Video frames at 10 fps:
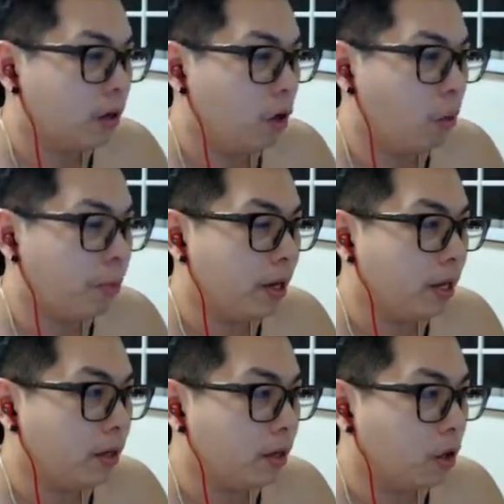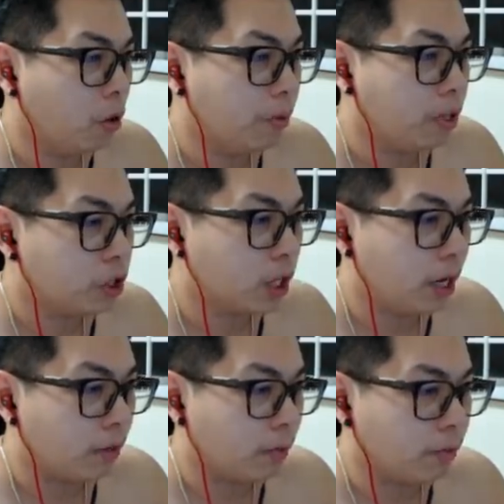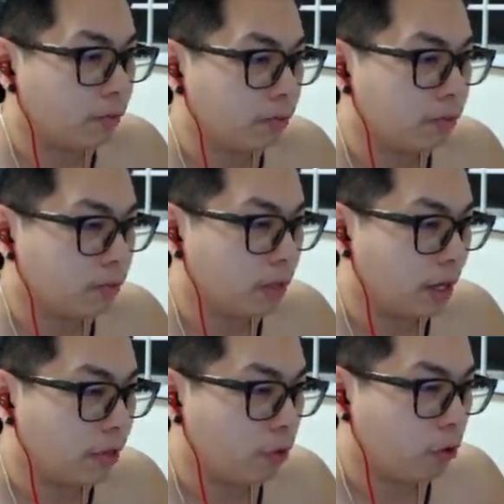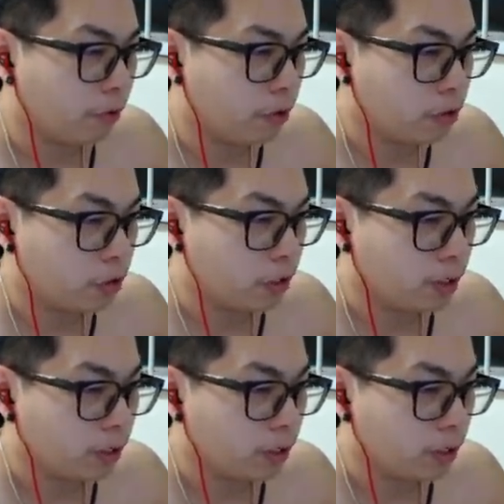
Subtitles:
opening shot, I throw first.